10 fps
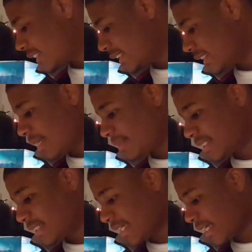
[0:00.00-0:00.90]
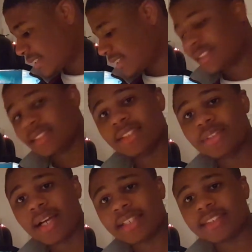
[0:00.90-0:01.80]
For step
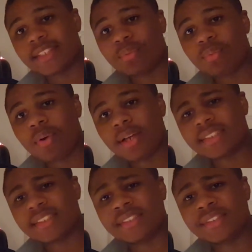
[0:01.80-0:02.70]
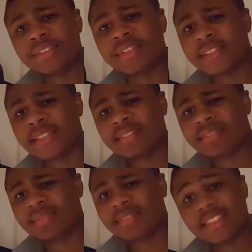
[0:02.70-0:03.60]
6, you actually want
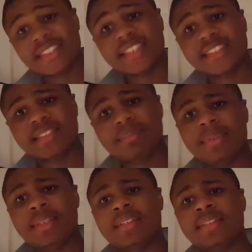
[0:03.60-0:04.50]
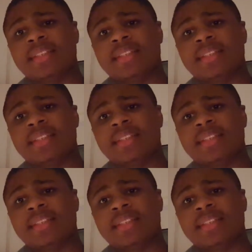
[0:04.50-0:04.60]
to. This actually should